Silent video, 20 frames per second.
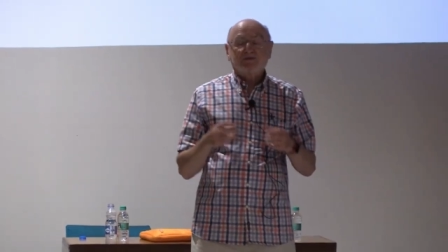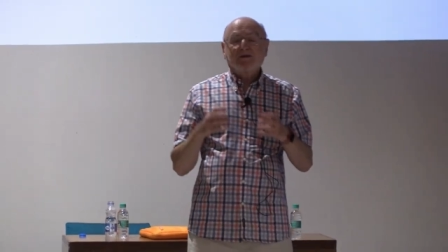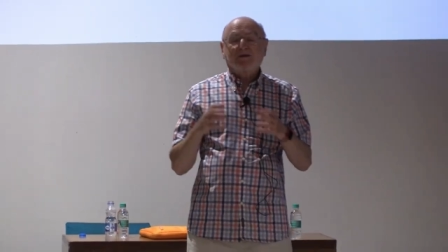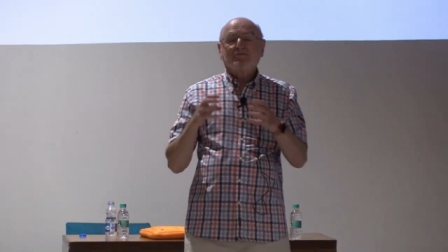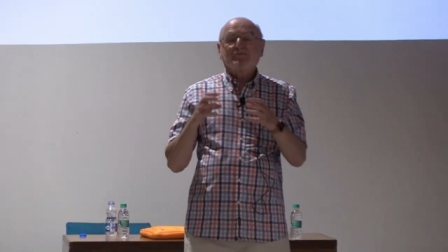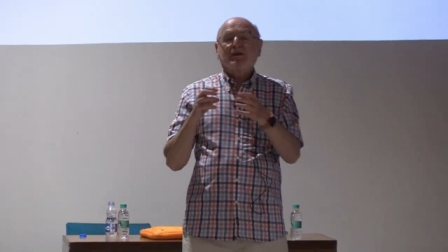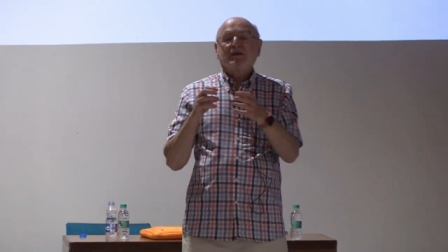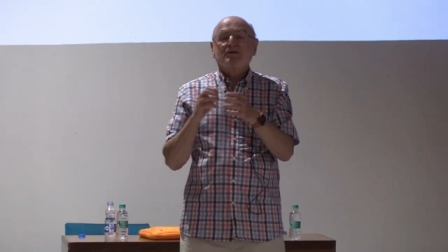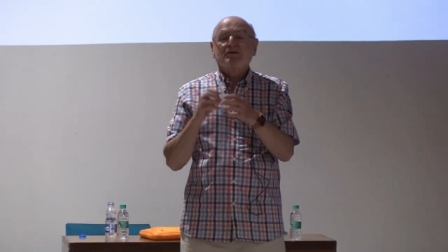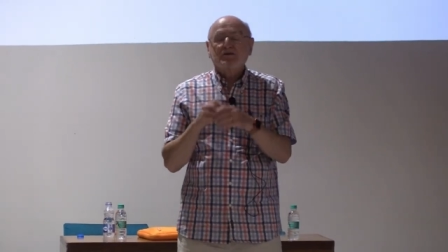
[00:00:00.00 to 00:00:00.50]
make
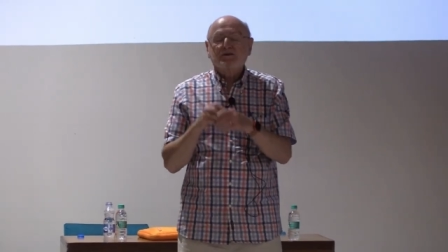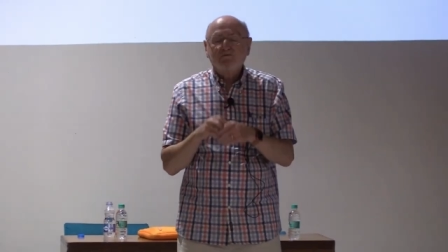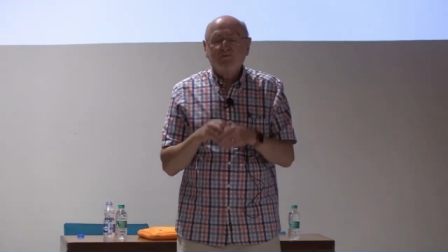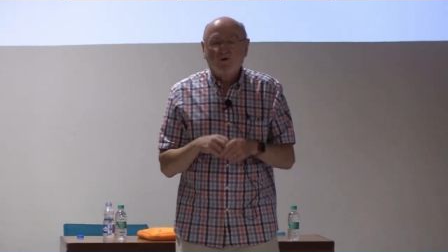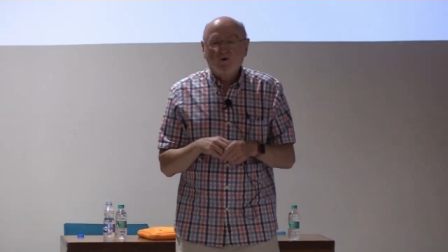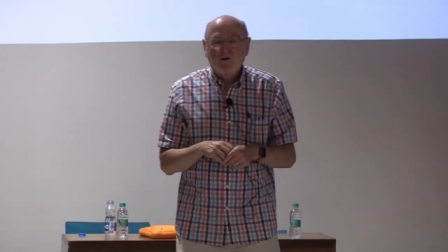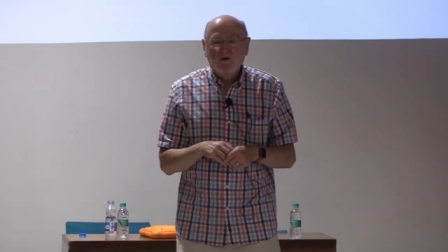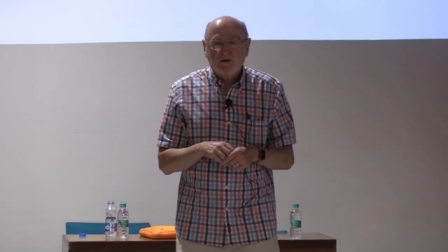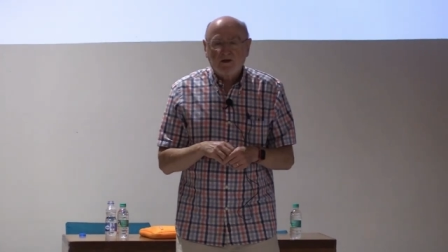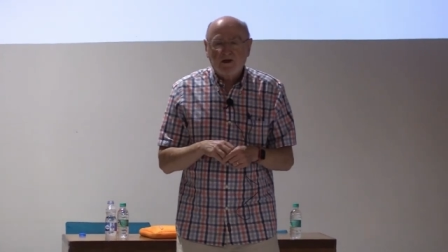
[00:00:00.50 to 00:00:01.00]
something
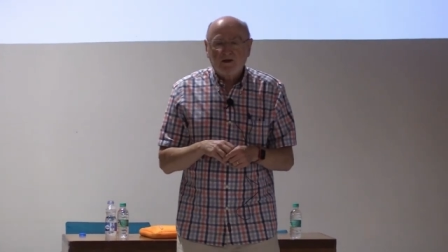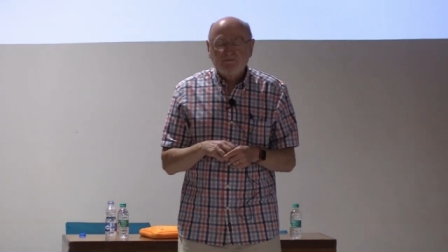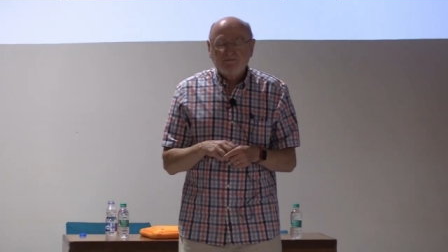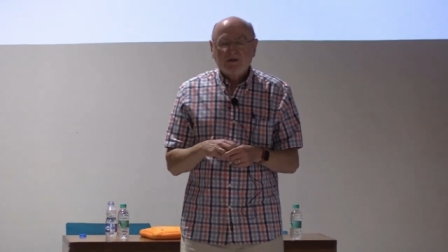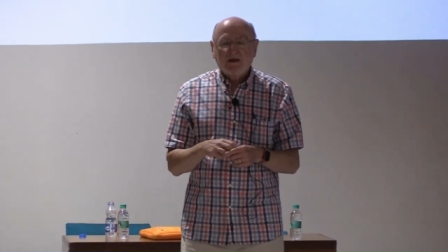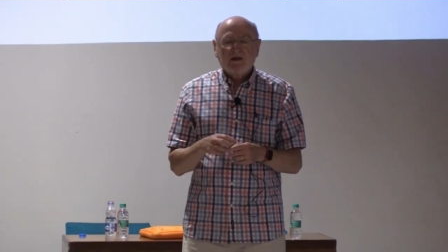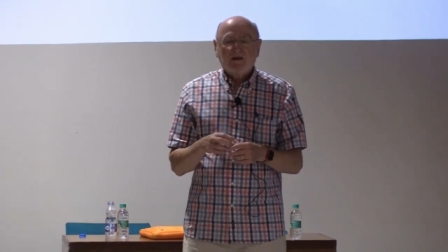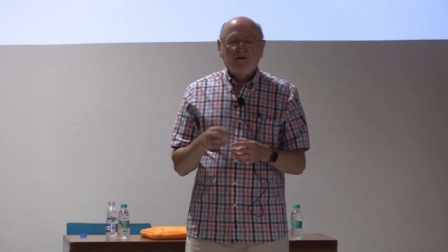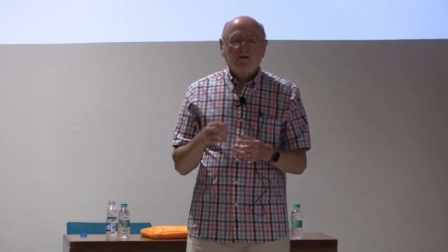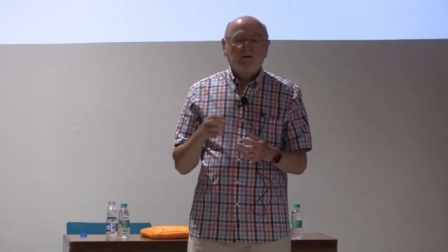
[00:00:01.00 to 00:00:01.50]
smaller.
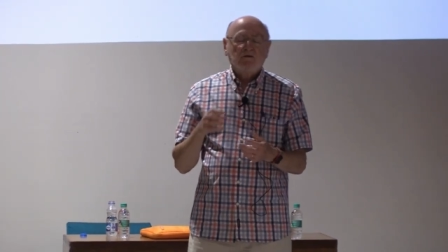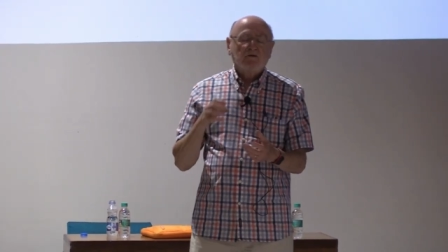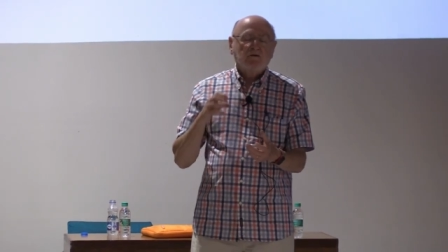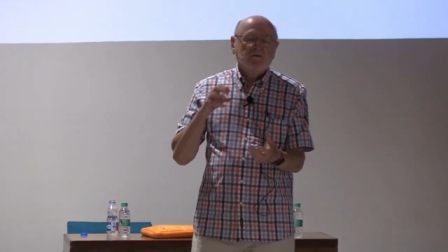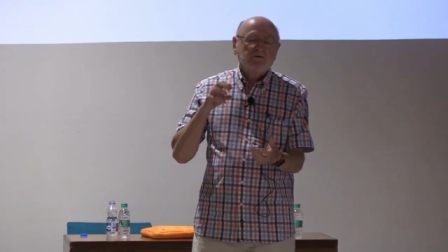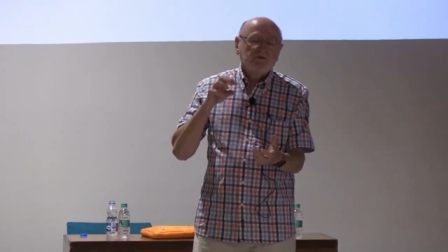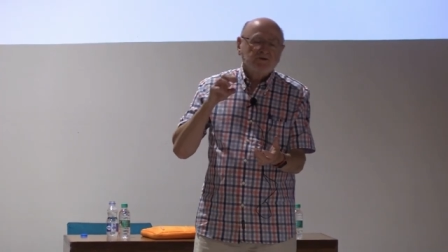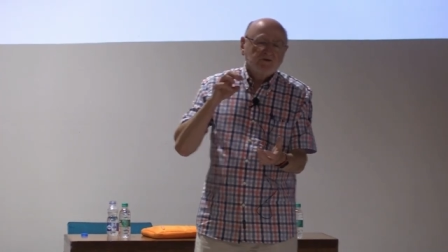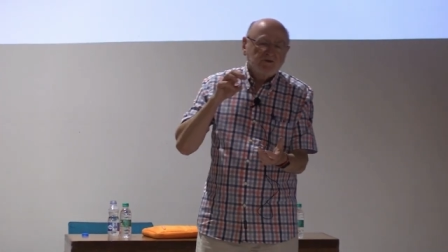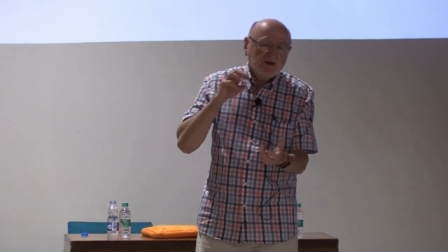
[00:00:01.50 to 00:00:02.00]

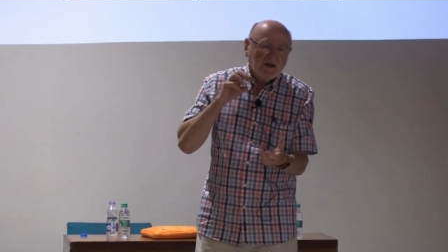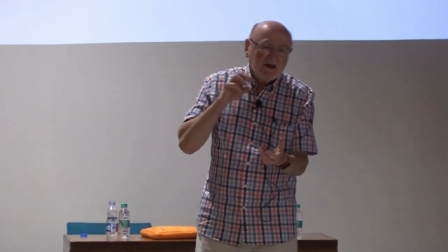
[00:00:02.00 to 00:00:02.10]
You